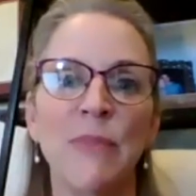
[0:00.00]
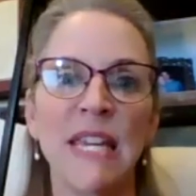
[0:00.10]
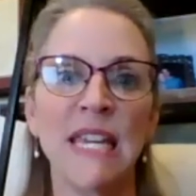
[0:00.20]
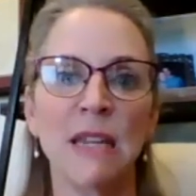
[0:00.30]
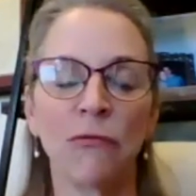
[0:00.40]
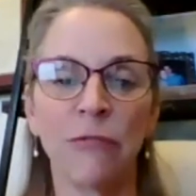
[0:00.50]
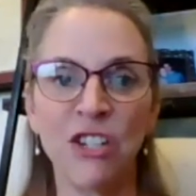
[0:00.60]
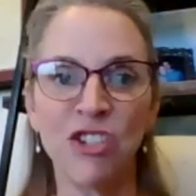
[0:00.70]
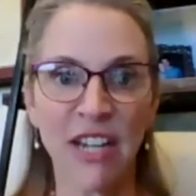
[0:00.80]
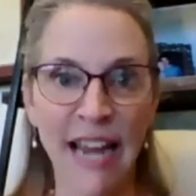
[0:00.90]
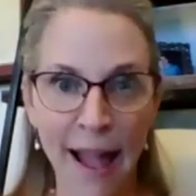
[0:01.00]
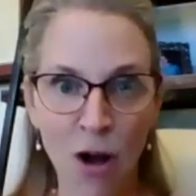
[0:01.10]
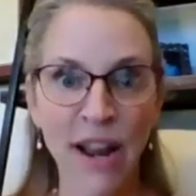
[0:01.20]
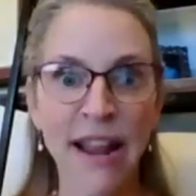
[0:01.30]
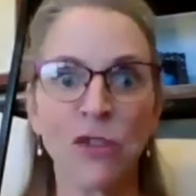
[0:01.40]
be reaching
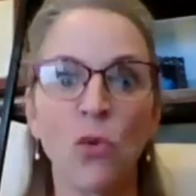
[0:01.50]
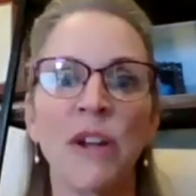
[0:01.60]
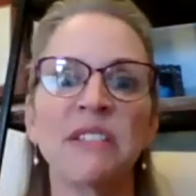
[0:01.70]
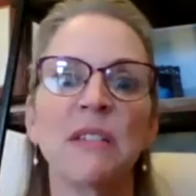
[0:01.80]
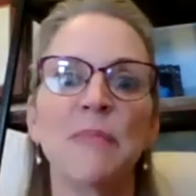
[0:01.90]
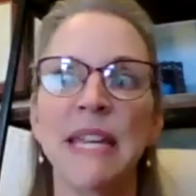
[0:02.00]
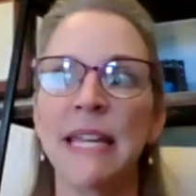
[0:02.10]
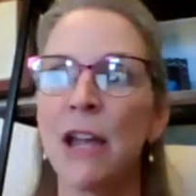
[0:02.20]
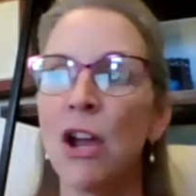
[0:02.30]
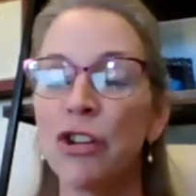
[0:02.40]
out and going to be